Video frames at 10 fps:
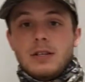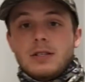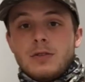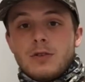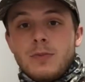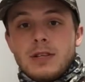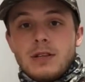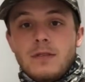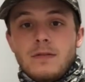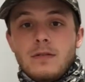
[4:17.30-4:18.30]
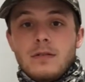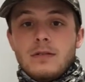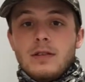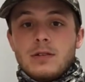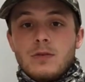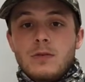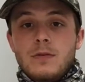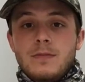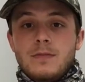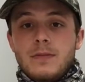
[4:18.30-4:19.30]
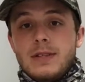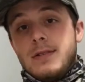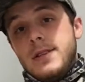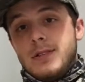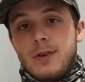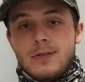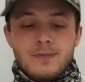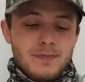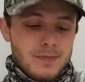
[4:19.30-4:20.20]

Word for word: I just took myself. That's cool. That's, that's awesome.